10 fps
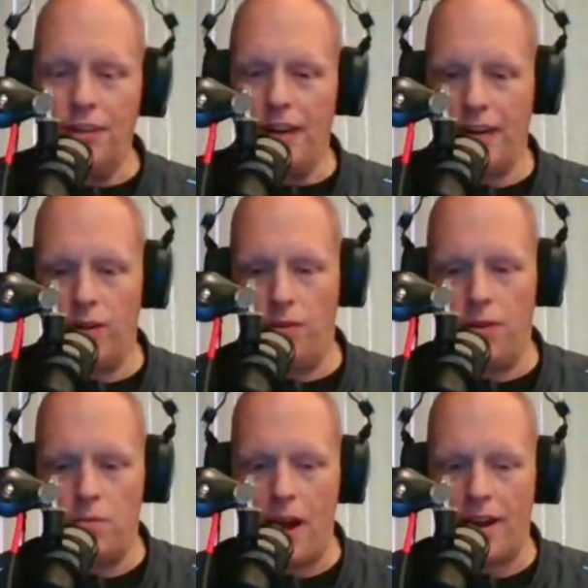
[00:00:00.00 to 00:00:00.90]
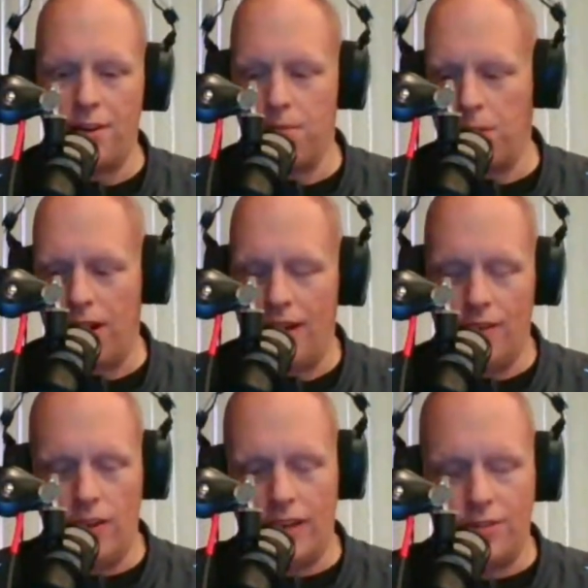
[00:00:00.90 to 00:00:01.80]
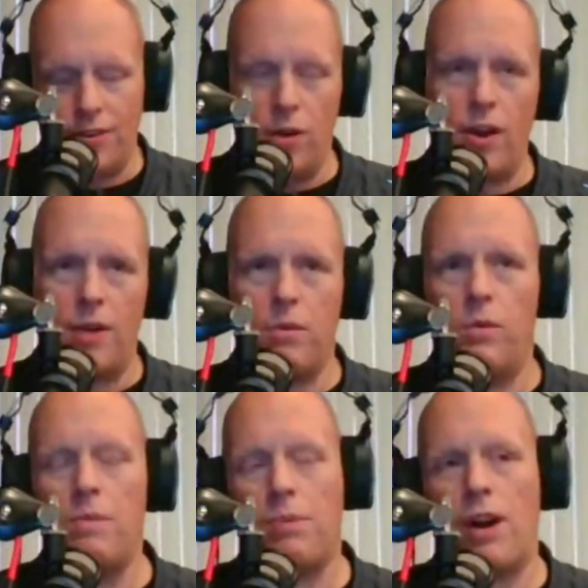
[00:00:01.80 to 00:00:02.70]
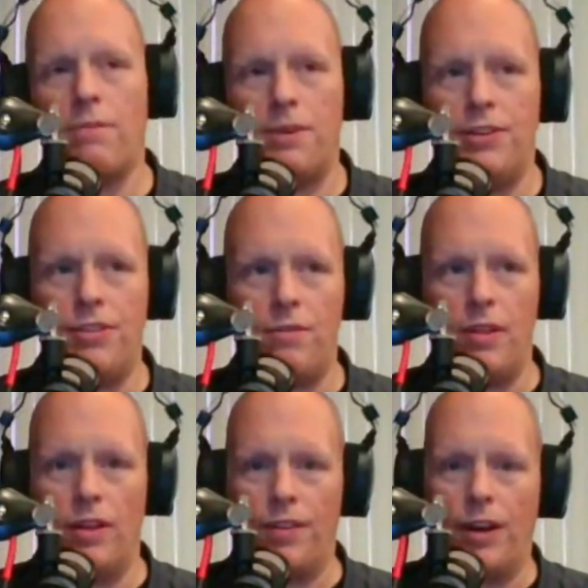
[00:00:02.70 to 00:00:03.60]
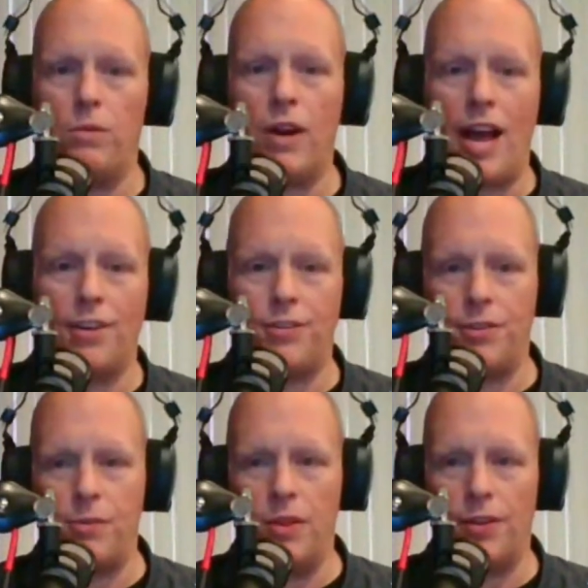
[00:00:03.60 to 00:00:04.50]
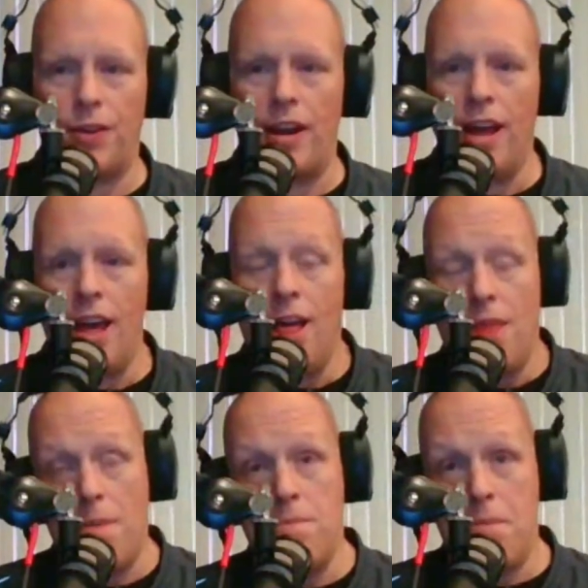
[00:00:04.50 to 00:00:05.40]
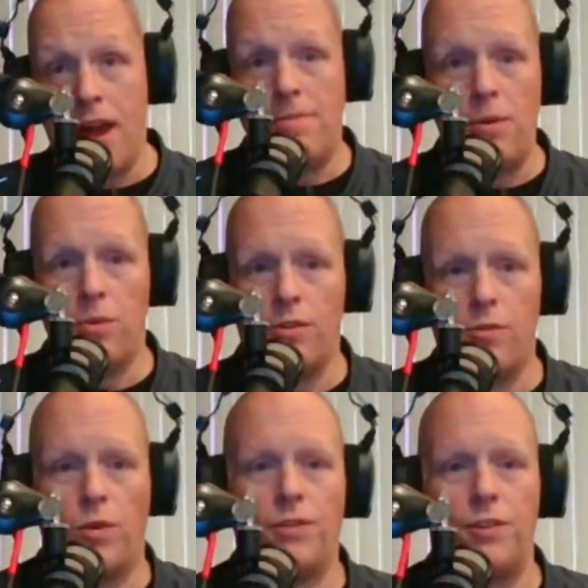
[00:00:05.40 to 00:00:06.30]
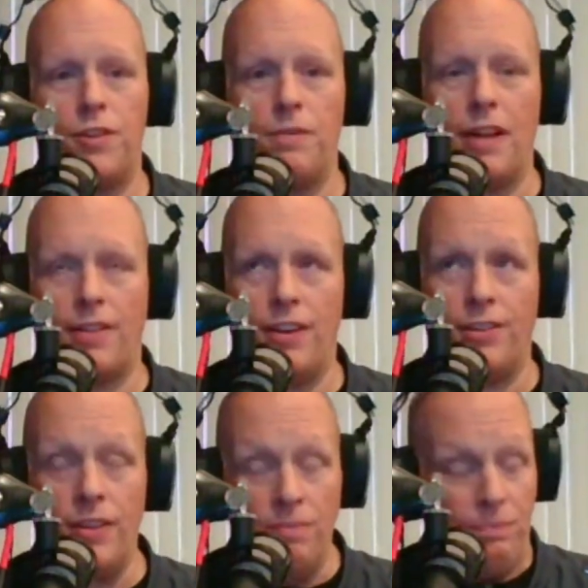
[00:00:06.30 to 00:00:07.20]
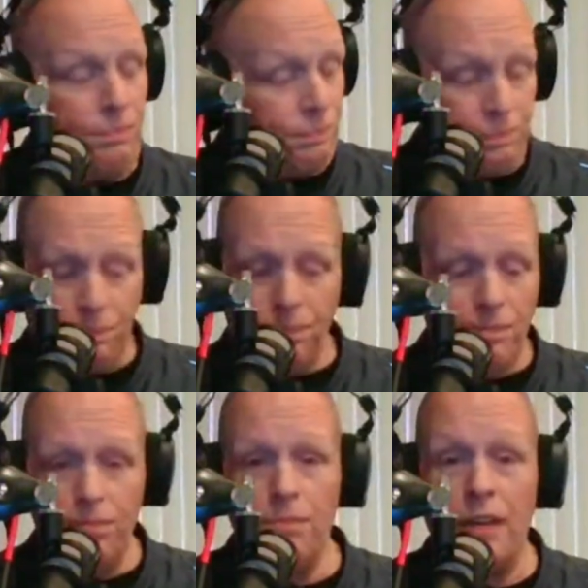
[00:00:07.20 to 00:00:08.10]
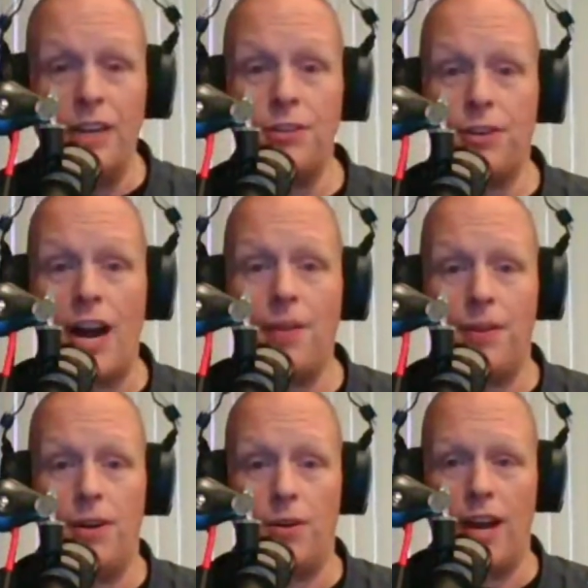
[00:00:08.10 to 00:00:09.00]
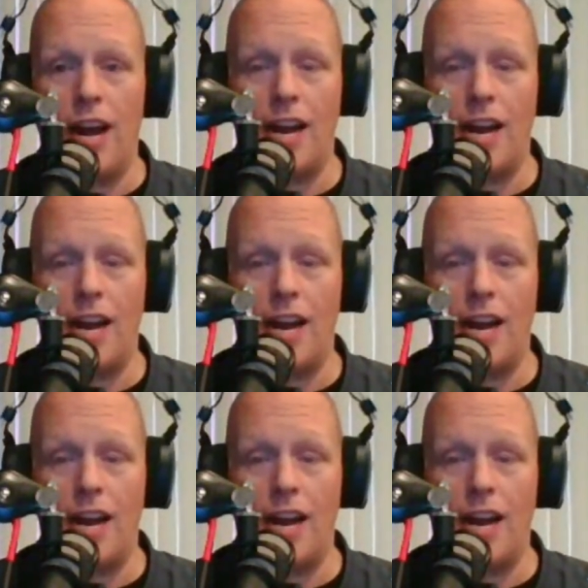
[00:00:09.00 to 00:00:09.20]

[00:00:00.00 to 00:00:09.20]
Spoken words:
you to kind of go back in your brain and look and say, okay, well, what properties have we looked at, or what houses have we looked at that maybe would have worked for something like this? Because they're out there. Okay,